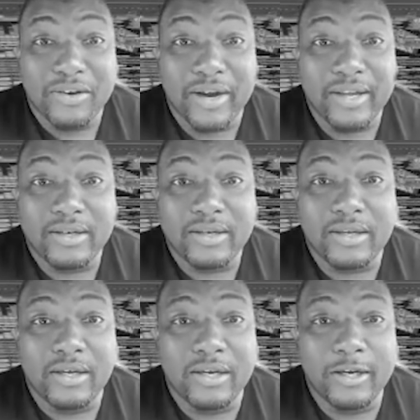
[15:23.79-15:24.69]
Right.
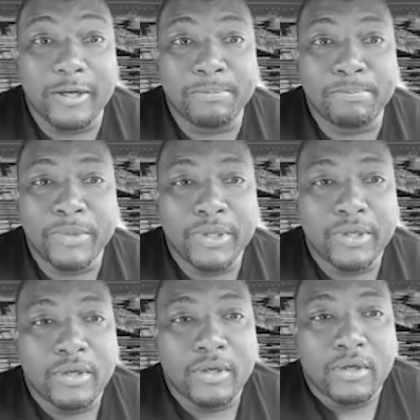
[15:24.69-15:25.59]

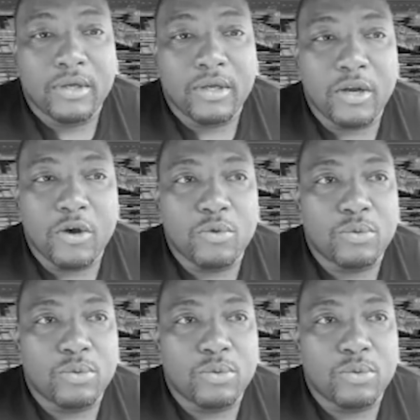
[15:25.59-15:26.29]
You know,